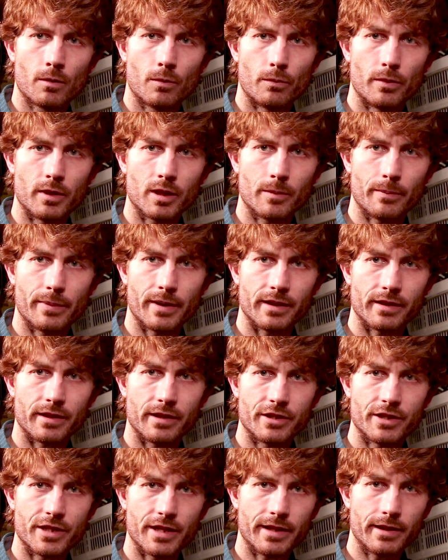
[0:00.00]
Welcome back to
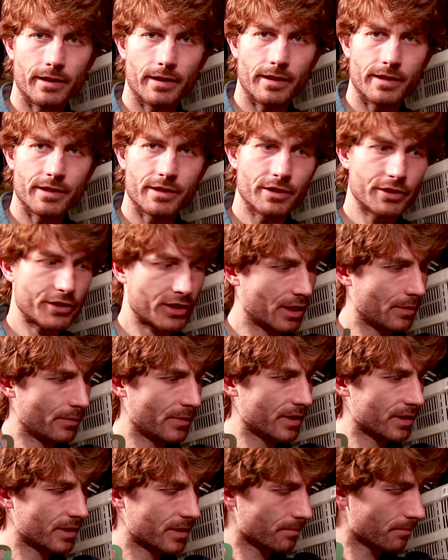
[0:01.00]
the shed, ladies and
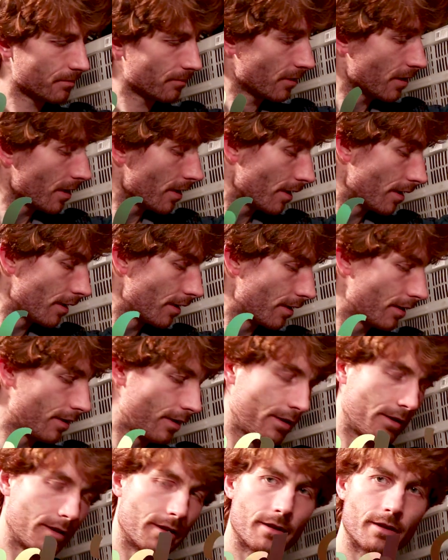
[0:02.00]
gentlemen.
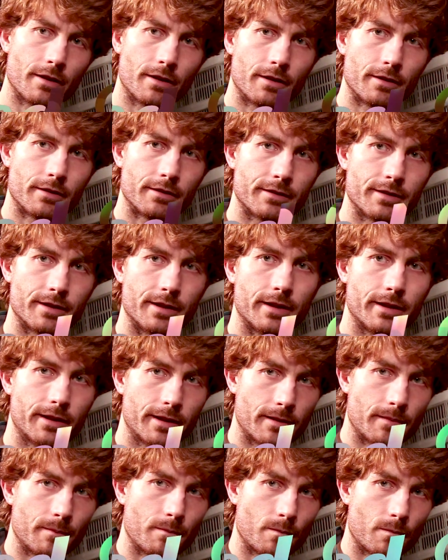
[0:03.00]

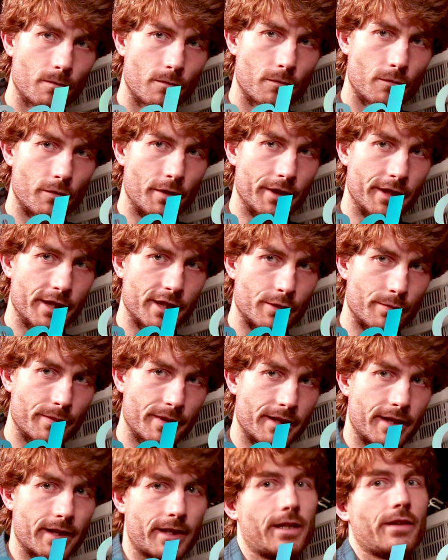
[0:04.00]
Tonight and this
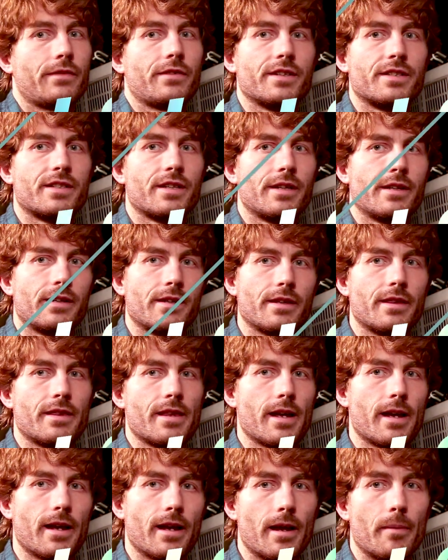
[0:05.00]
week I've decided
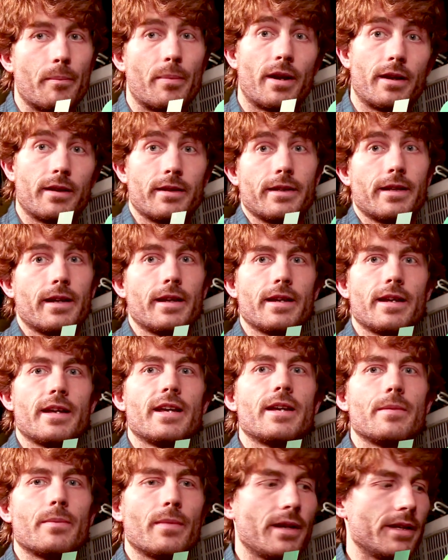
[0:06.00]
that apparently I
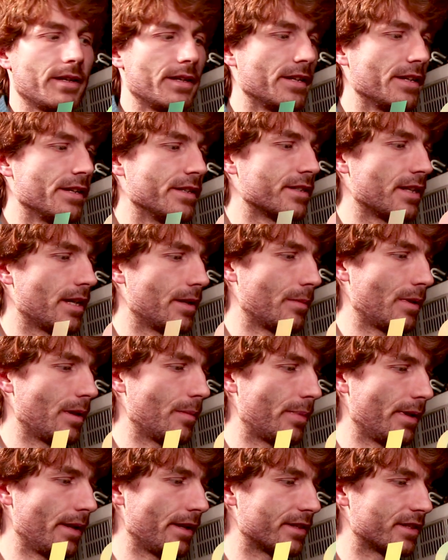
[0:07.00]
hate my knees and my
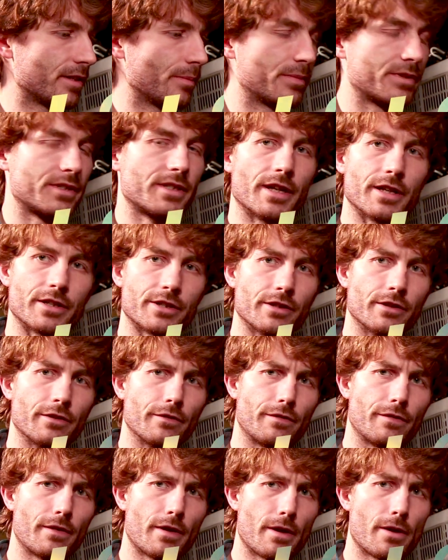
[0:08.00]
bike is in possession
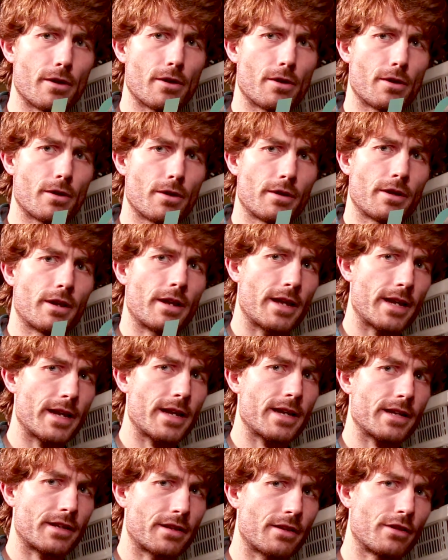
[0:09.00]
of
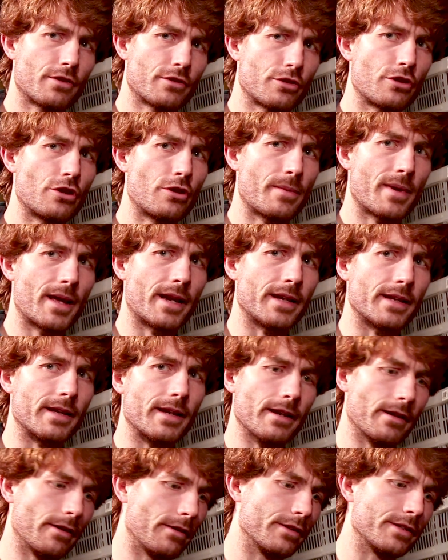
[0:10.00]
8 too many
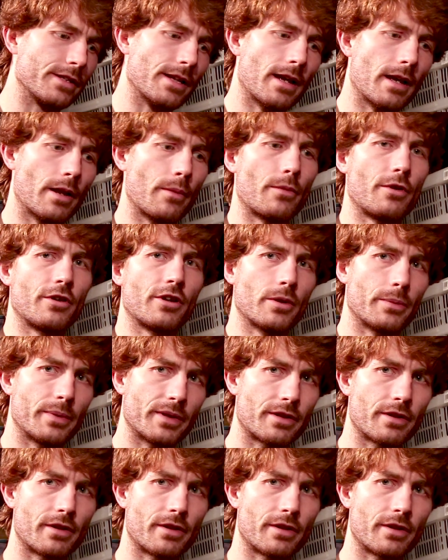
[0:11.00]
gears, and we're going to be